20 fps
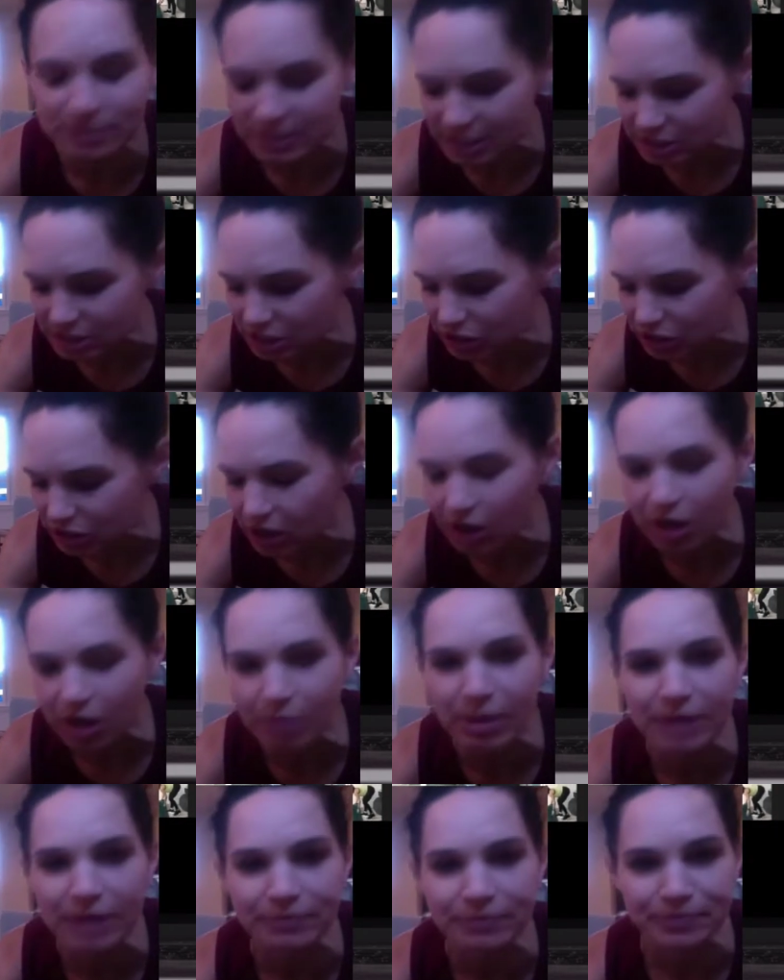Let's go, y'all,
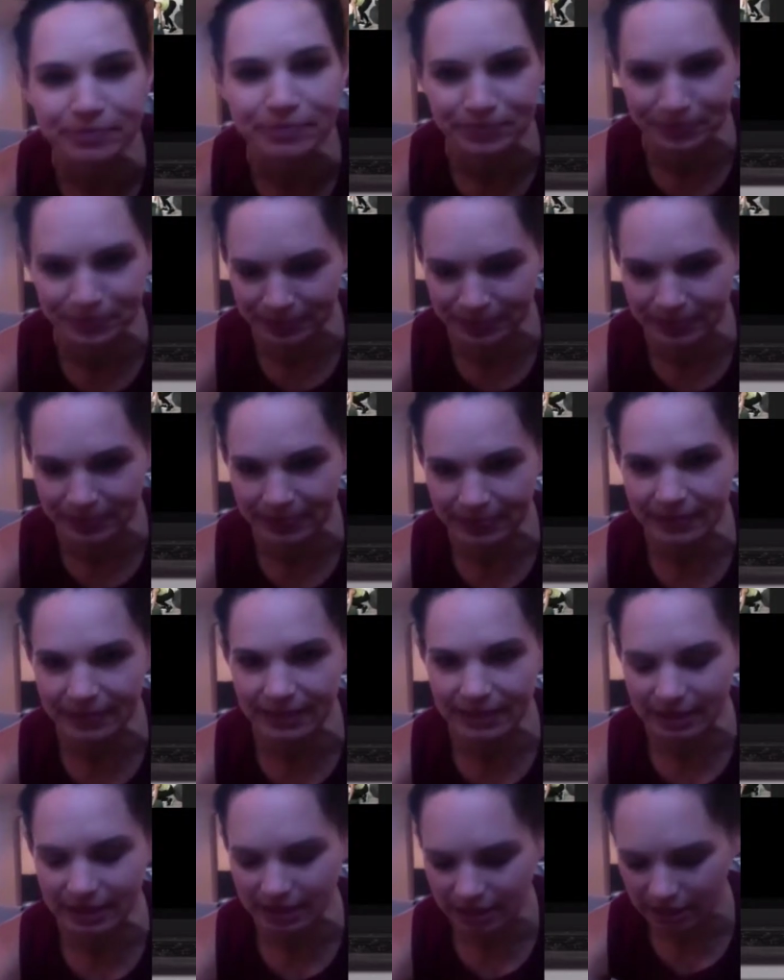come on.
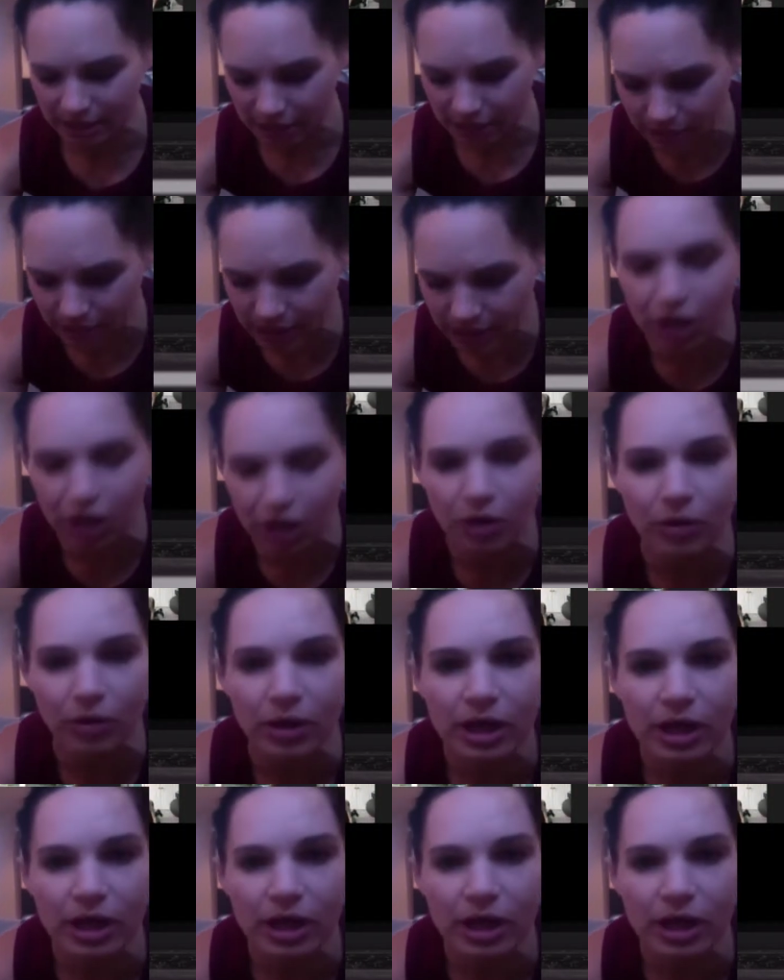There we go.